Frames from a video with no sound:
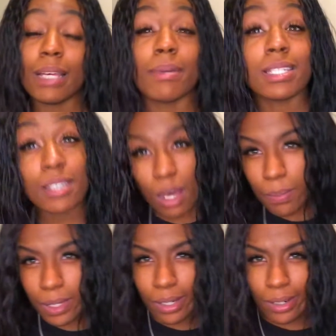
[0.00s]
I let my
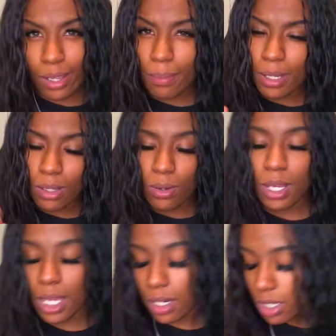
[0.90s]
scalp heat it up and
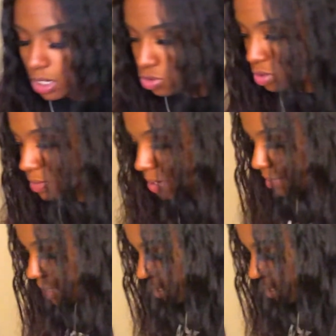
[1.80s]
go ahead and let it drip down